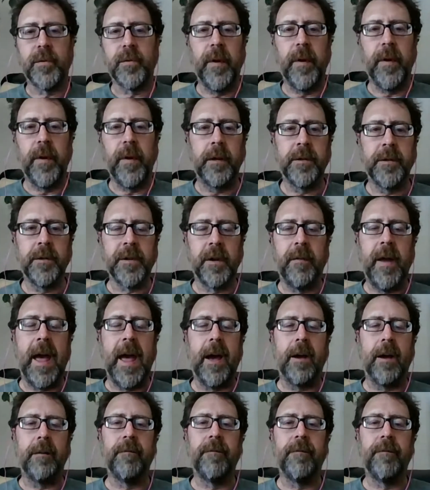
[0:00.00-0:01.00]
veins. I've
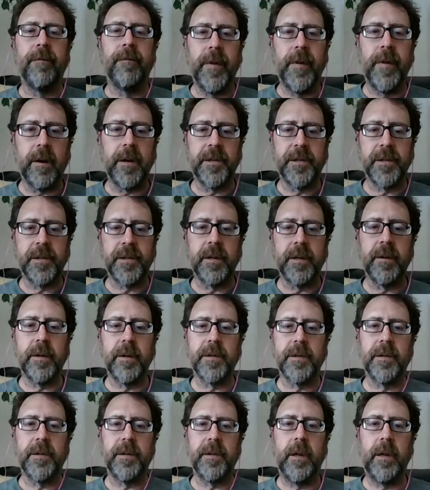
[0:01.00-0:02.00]
had very
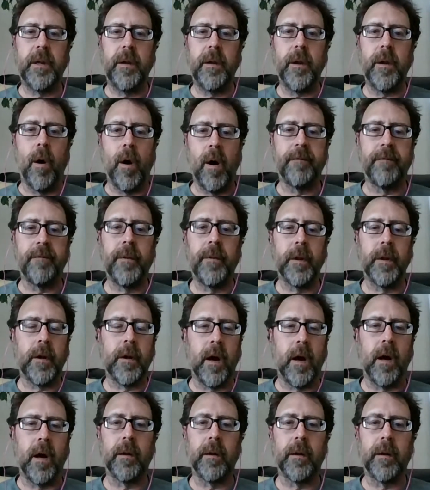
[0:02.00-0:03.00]
seriously awful
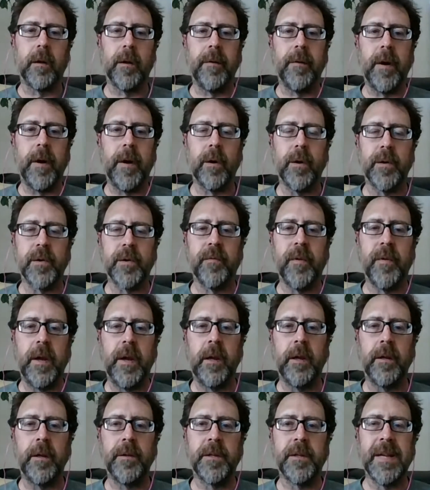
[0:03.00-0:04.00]
colored varicose
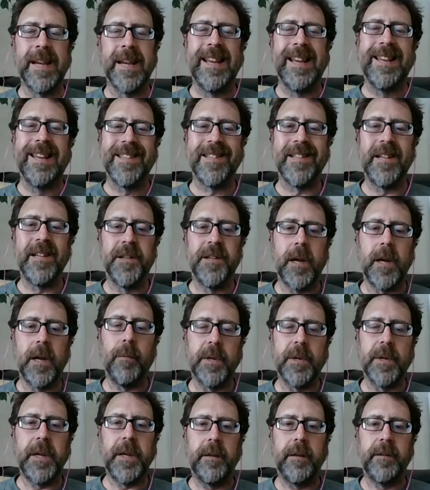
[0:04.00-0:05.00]
veins since I
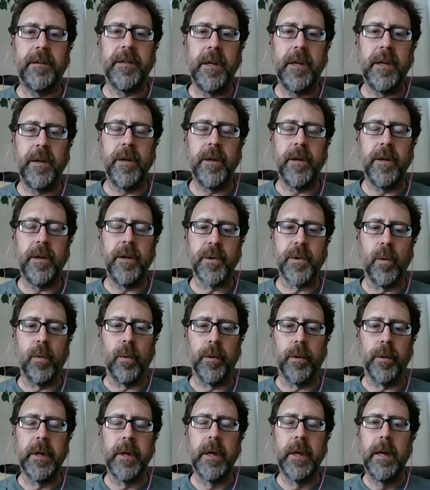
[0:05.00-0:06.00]
was 18 years
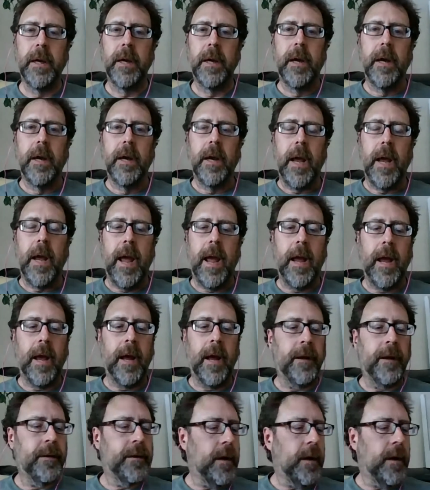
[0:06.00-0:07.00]
old.
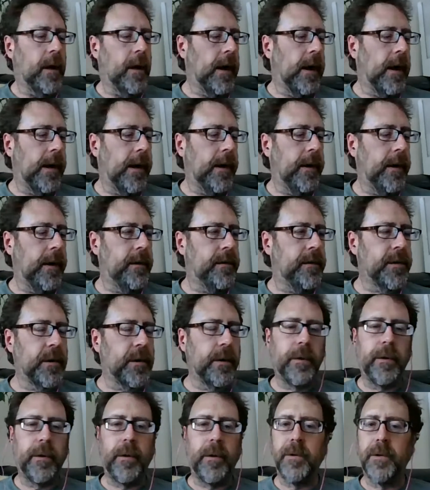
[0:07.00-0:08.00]
And I
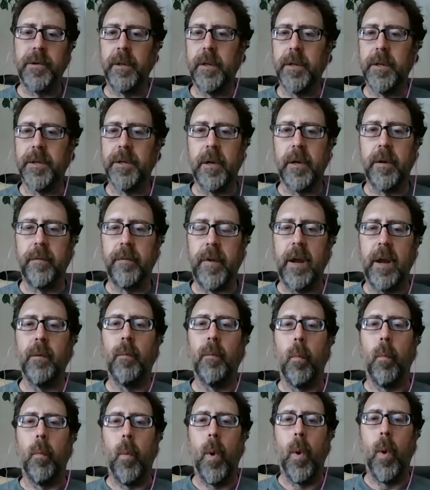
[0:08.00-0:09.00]
started using this stuff,
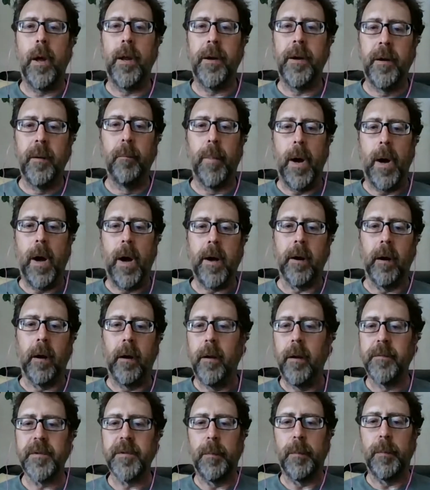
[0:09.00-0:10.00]
and one
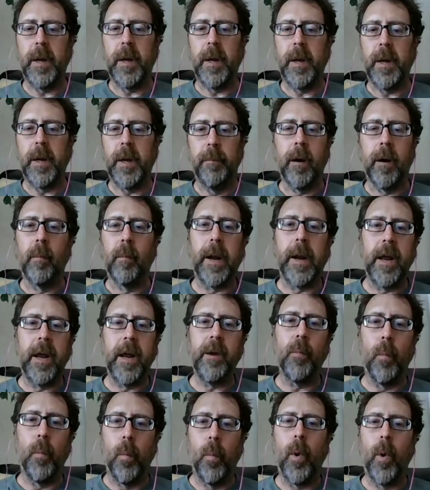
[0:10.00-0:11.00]
bottle, that was a big bottle,
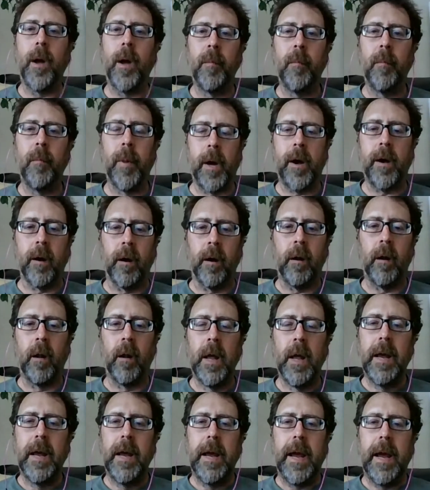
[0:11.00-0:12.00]
but one
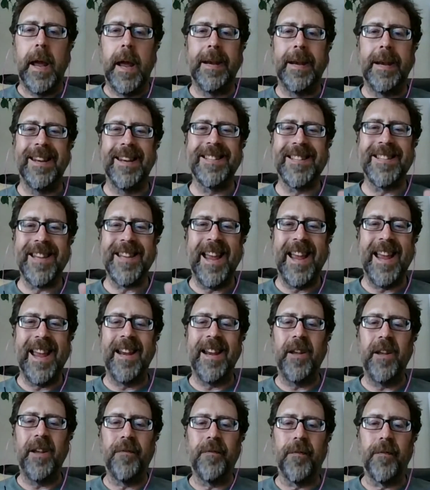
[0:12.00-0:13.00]
bottle, and it is
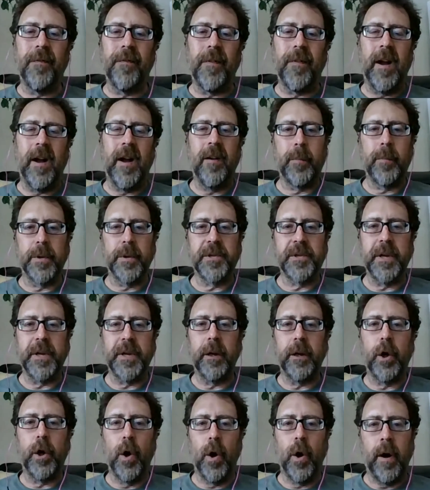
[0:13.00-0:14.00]

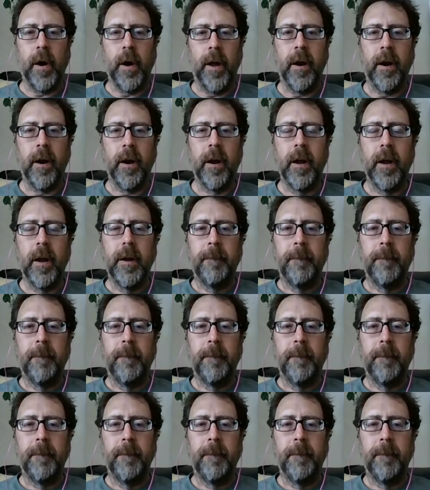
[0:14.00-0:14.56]
85% gone.